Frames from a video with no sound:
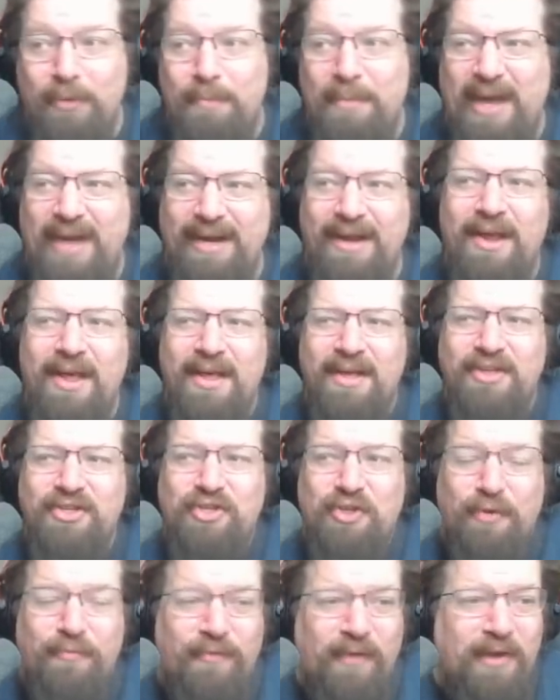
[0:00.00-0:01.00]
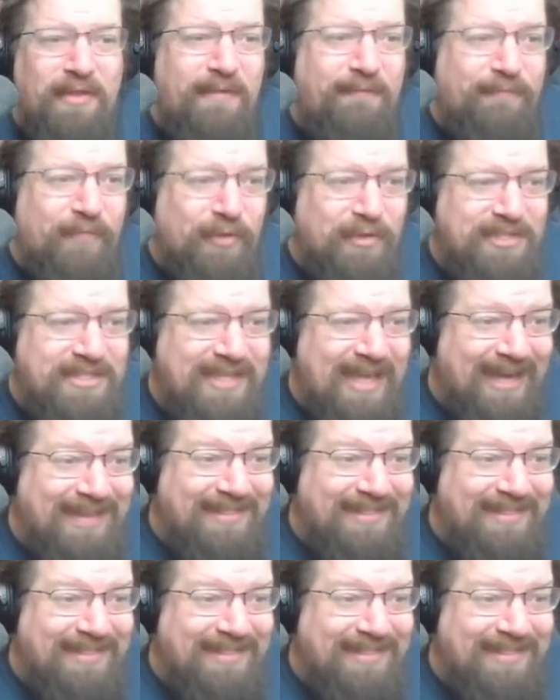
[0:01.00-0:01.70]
But so far, the first deck